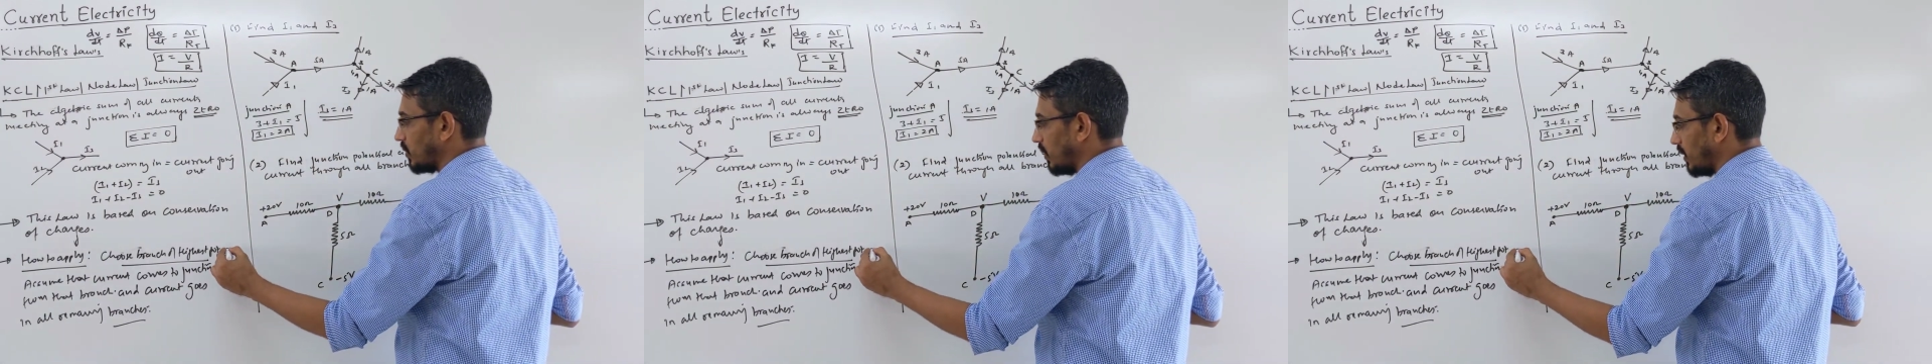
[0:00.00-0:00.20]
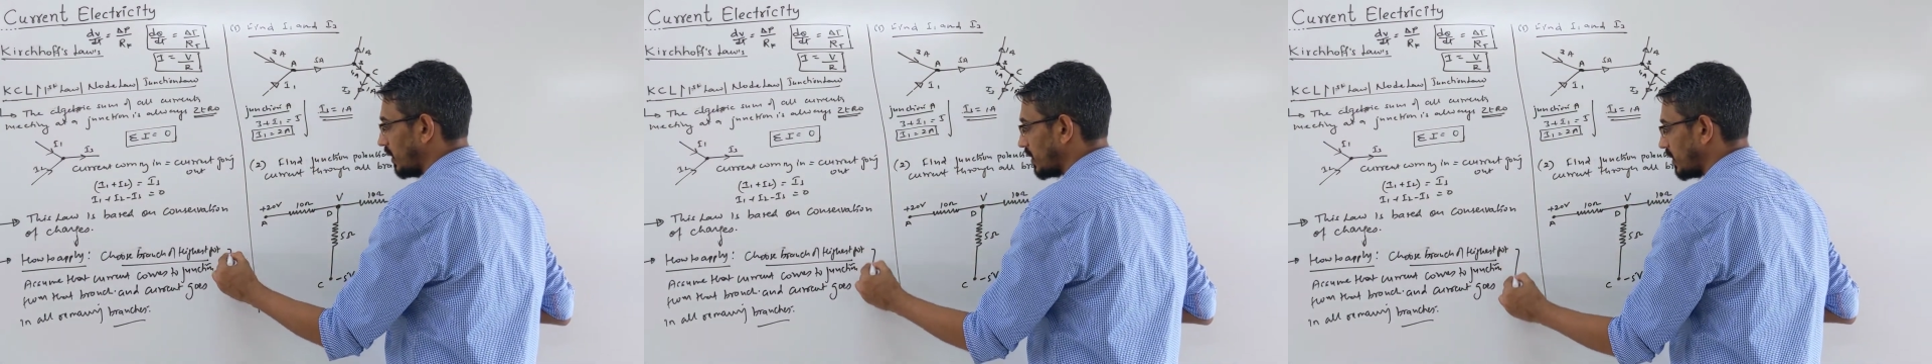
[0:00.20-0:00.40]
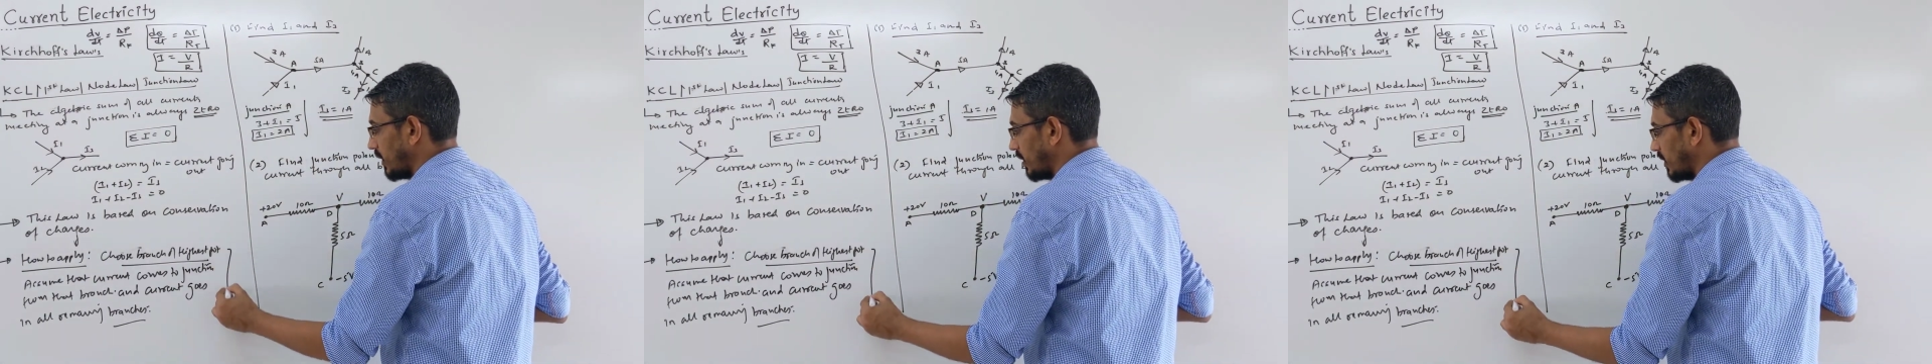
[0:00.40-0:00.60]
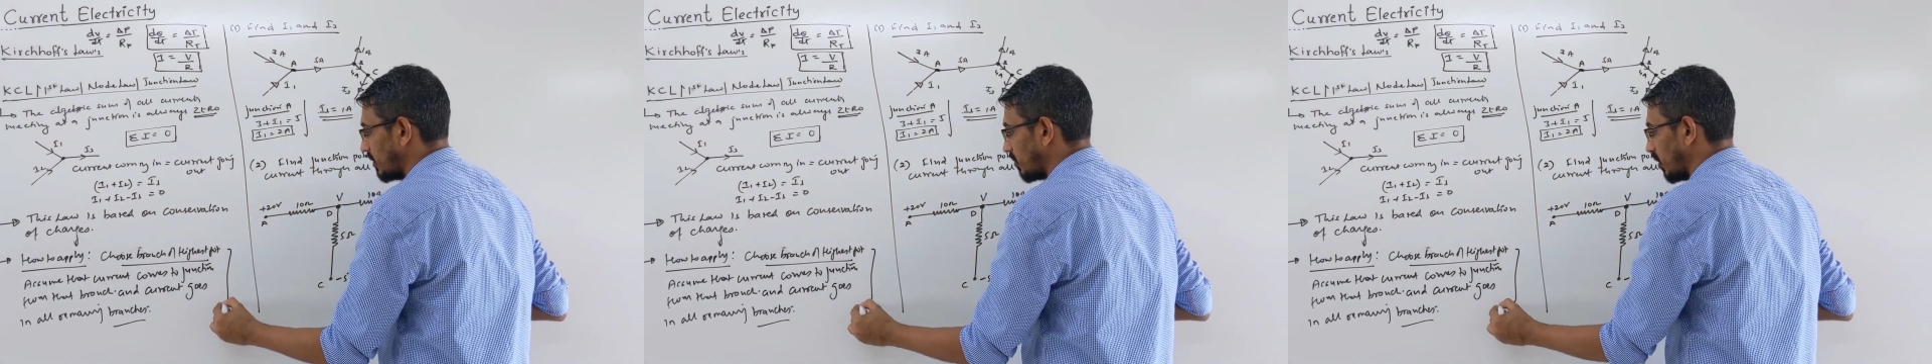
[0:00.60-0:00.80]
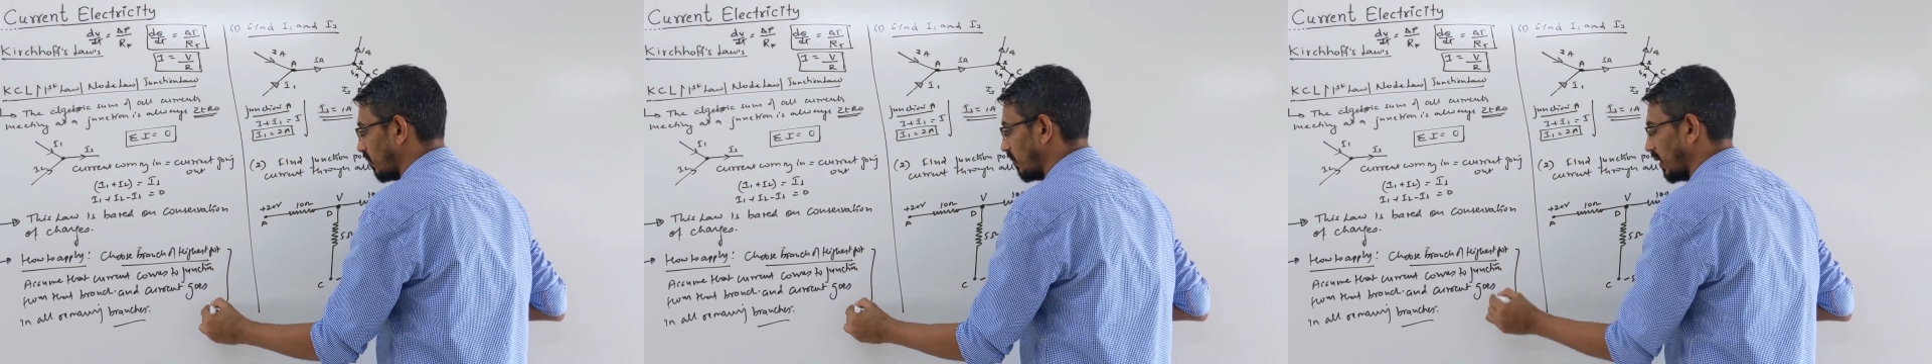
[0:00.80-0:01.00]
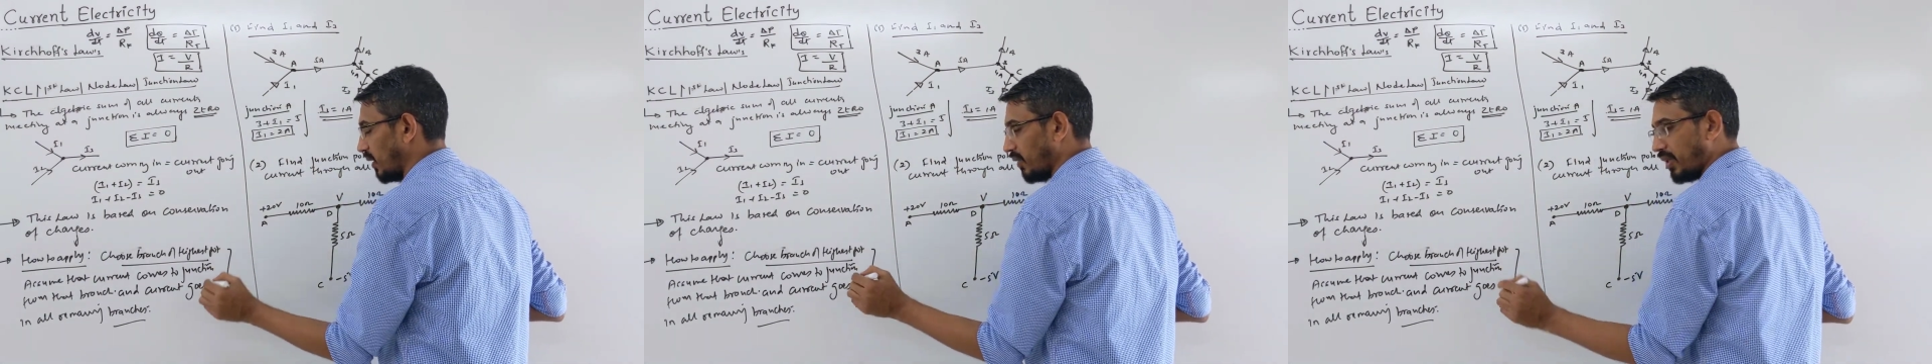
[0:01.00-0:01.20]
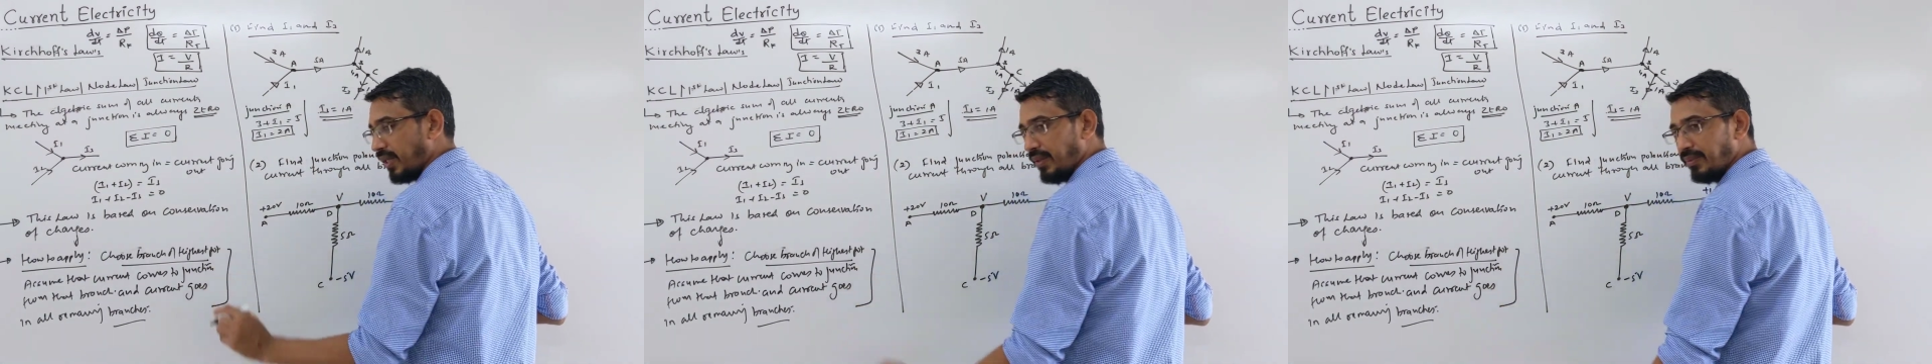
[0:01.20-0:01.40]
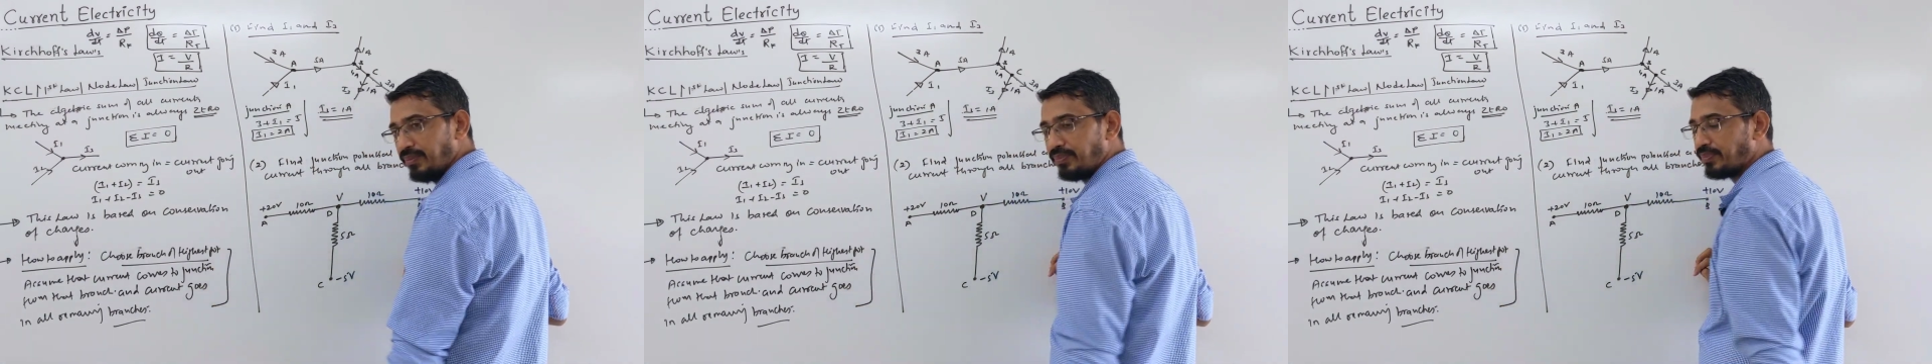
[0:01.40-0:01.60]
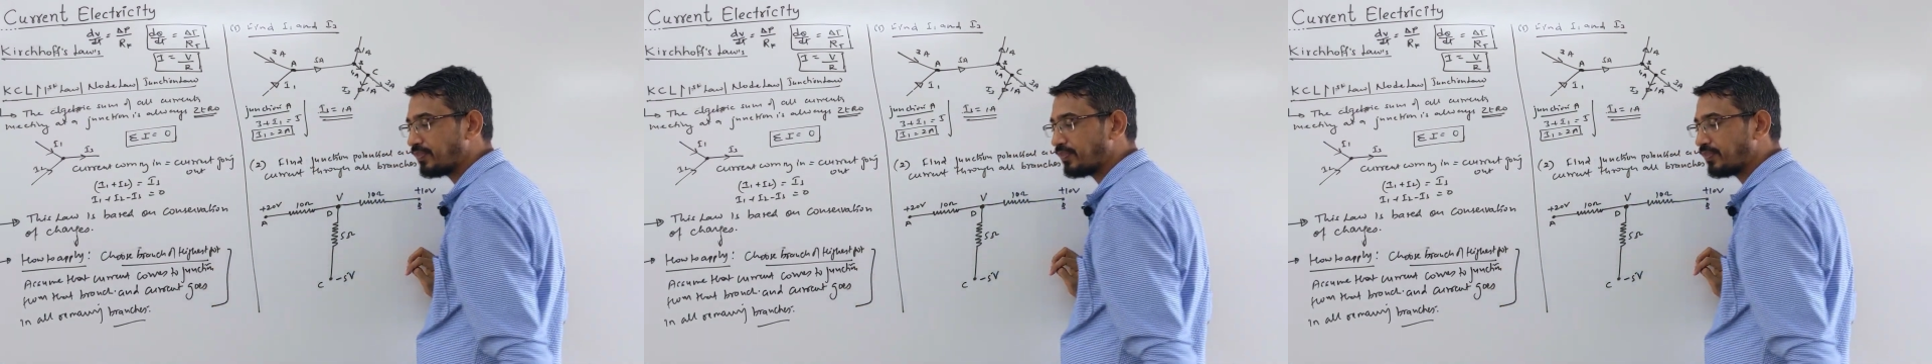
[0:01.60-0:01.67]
So understand this properly, okay?